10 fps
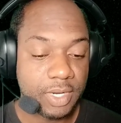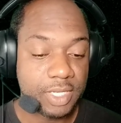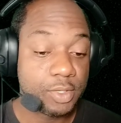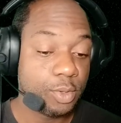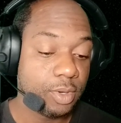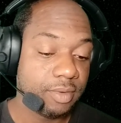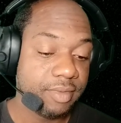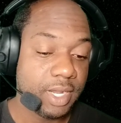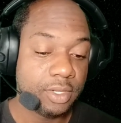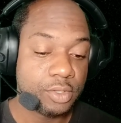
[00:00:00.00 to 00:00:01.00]
All right, so our
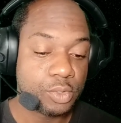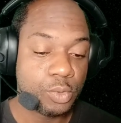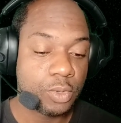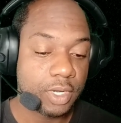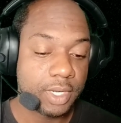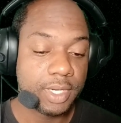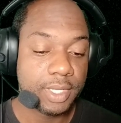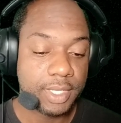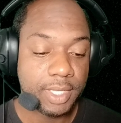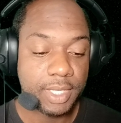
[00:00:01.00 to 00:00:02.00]
final score
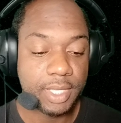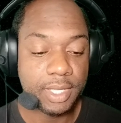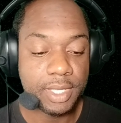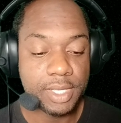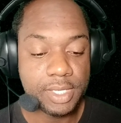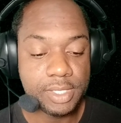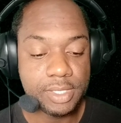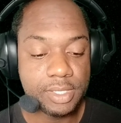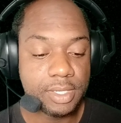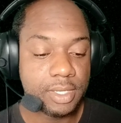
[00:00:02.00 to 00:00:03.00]

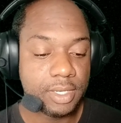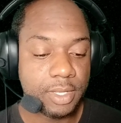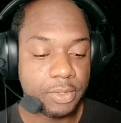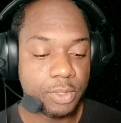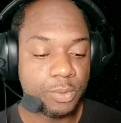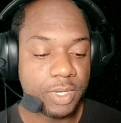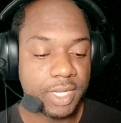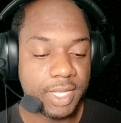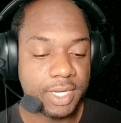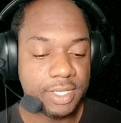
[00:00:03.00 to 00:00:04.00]
is, there we go,
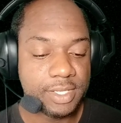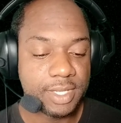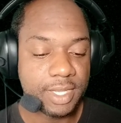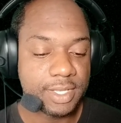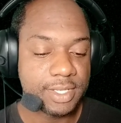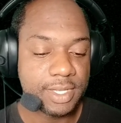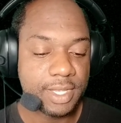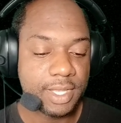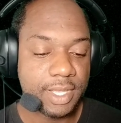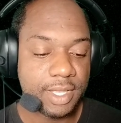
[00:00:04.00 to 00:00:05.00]
186
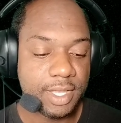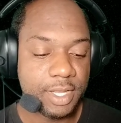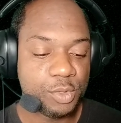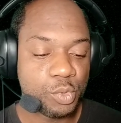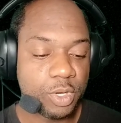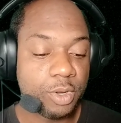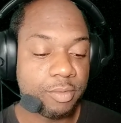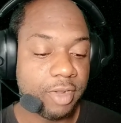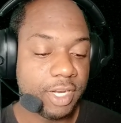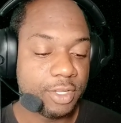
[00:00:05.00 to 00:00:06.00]
is where
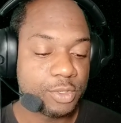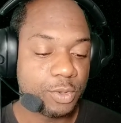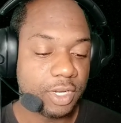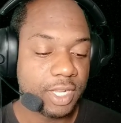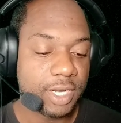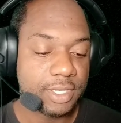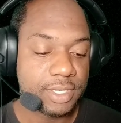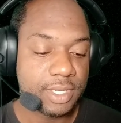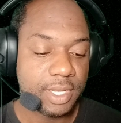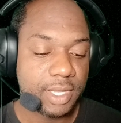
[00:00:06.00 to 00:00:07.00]
our final score got
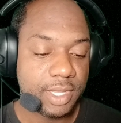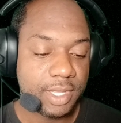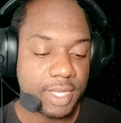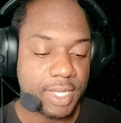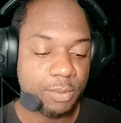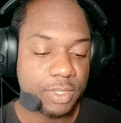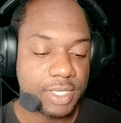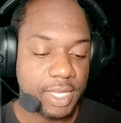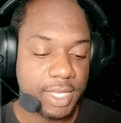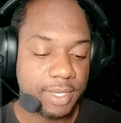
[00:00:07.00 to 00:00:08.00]
us. Uh, we'll
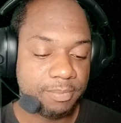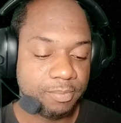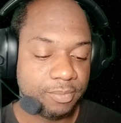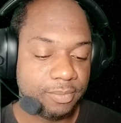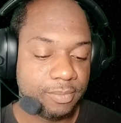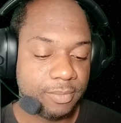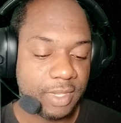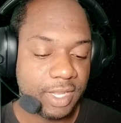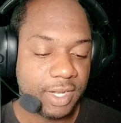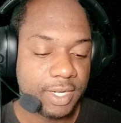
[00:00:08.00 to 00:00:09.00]
take it.
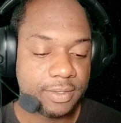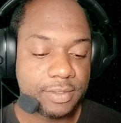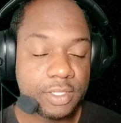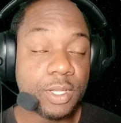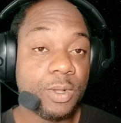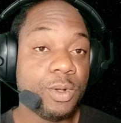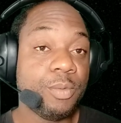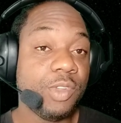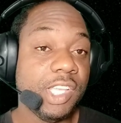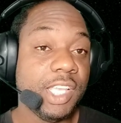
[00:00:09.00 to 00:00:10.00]
All right, so
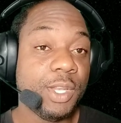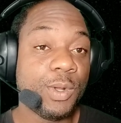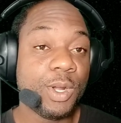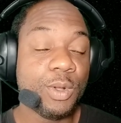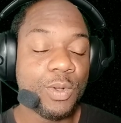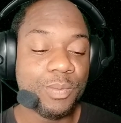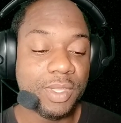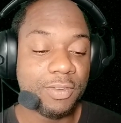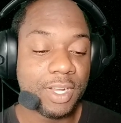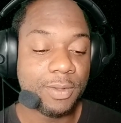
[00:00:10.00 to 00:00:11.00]
hopefully in our
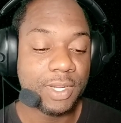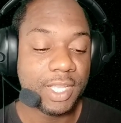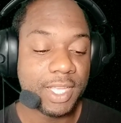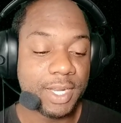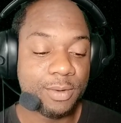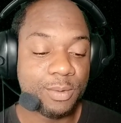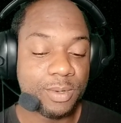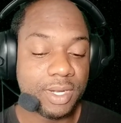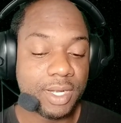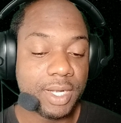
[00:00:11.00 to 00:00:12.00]
opening round and
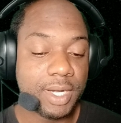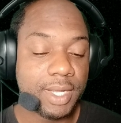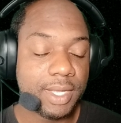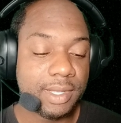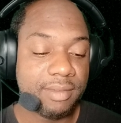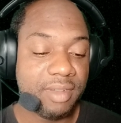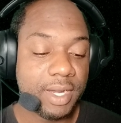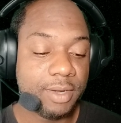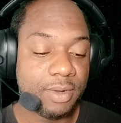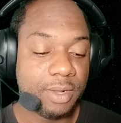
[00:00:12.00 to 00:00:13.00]
our
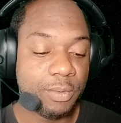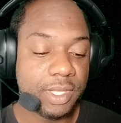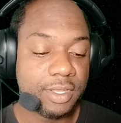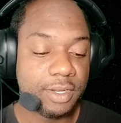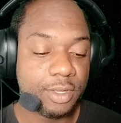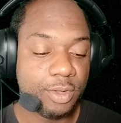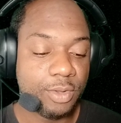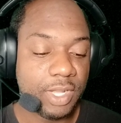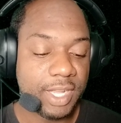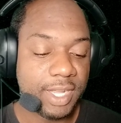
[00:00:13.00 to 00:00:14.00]
final round, we could
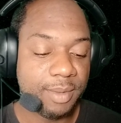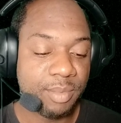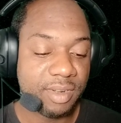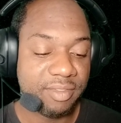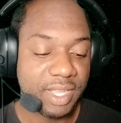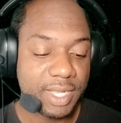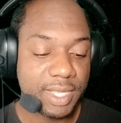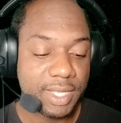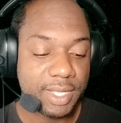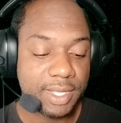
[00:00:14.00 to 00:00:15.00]
go uh,
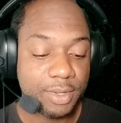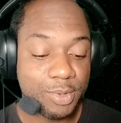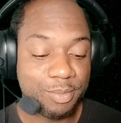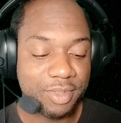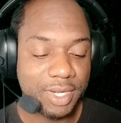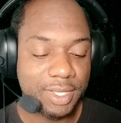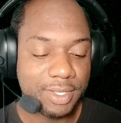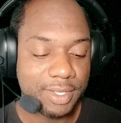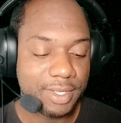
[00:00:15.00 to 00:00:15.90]
perfect, hopefully.